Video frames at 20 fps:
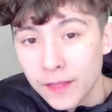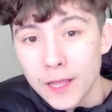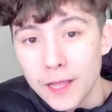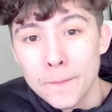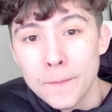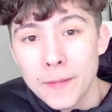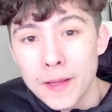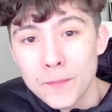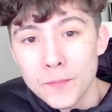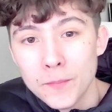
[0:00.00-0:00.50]

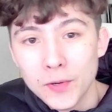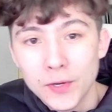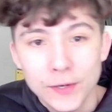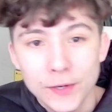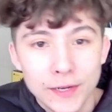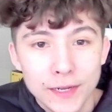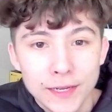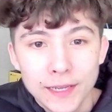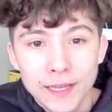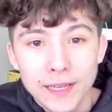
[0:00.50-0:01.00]
a
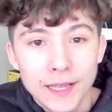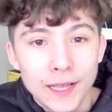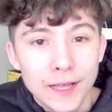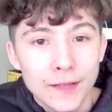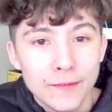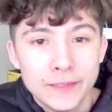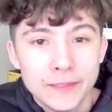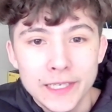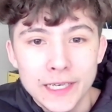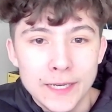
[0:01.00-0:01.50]
member
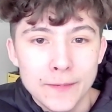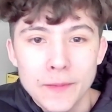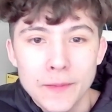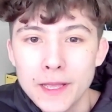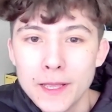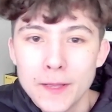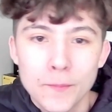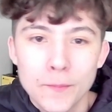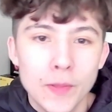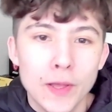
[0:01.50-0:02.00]
of Team
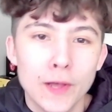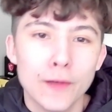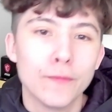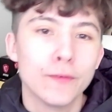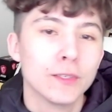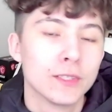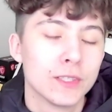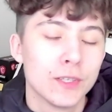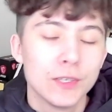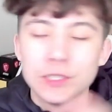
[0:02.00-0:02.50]

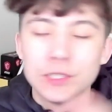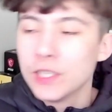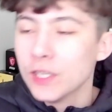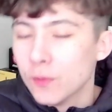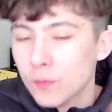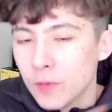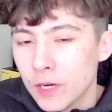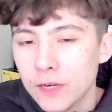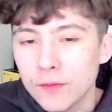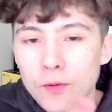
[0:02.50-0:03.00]
Baleful. So let's get
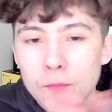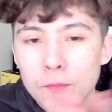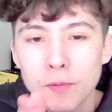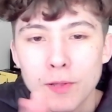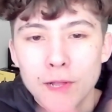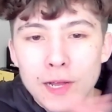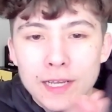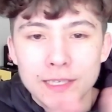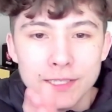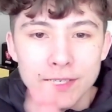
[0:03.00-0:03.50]
a round of
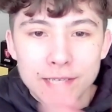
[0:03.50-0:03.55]
applause.